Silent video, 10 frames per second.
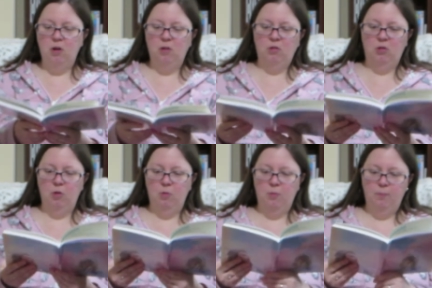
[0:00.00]
in
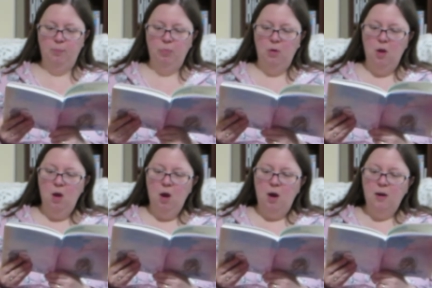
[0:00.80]
two.
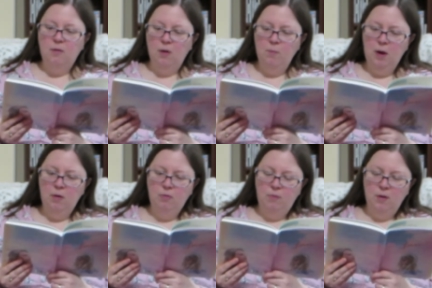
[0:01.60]
I
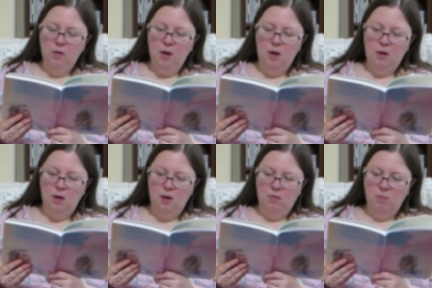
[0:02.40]
somehow feel like
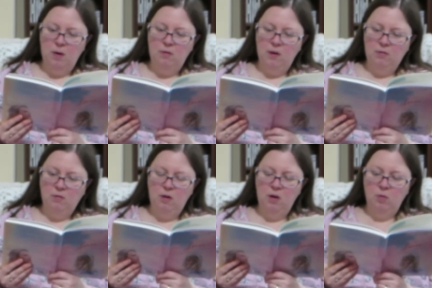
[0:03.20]
it's my
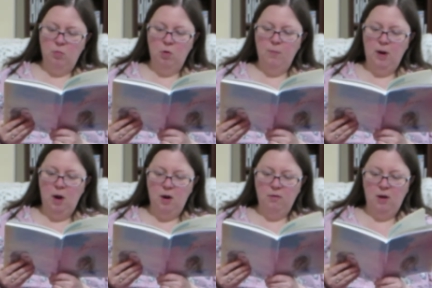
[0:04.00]
destiny to roll my
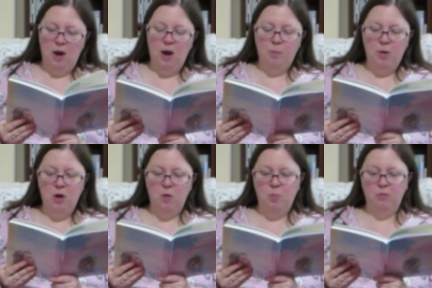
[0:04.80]
eyes at happy
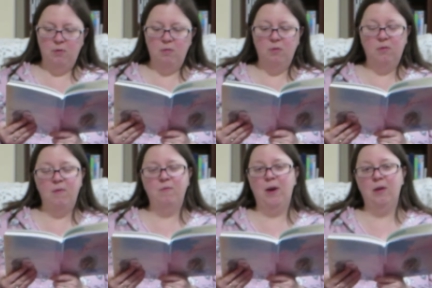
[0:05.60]
couples and
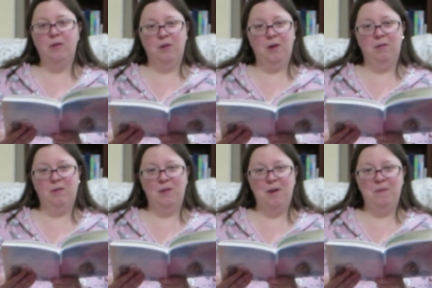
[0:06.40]
resent Valentine's
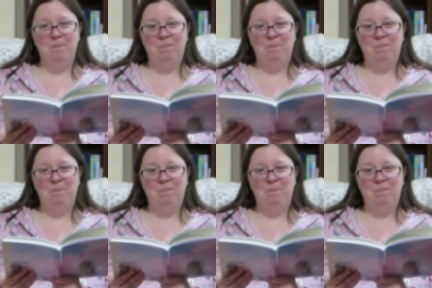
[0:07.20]
Day.